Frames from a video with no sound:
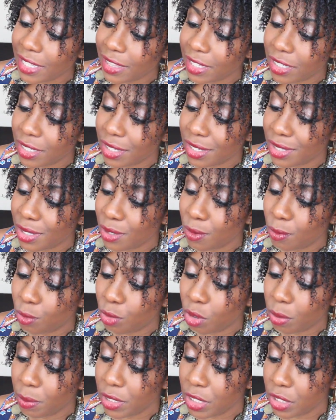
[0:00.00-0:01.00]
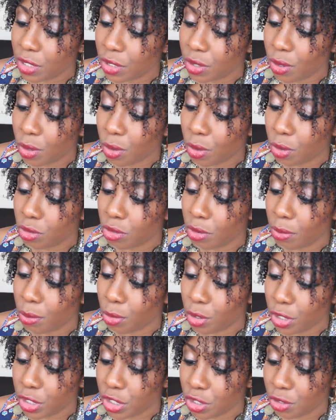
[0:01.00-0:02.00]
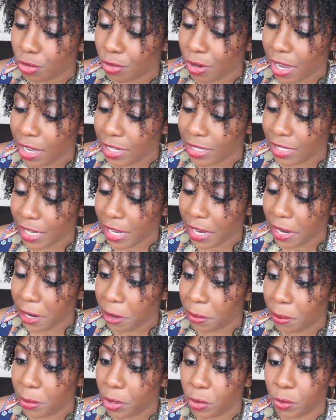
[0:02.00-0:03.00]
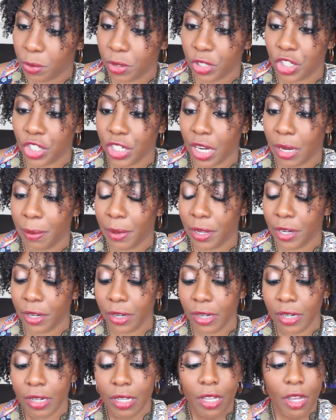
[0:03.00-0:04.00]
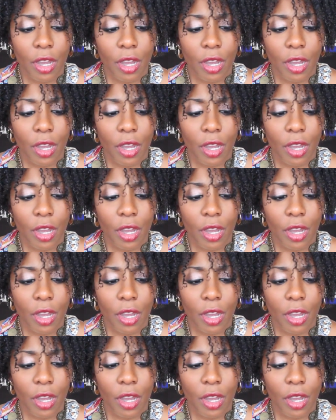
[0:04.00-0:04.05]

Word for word: and this is the Woman's Gold Moisturizing Hair Milk with Shea Butter.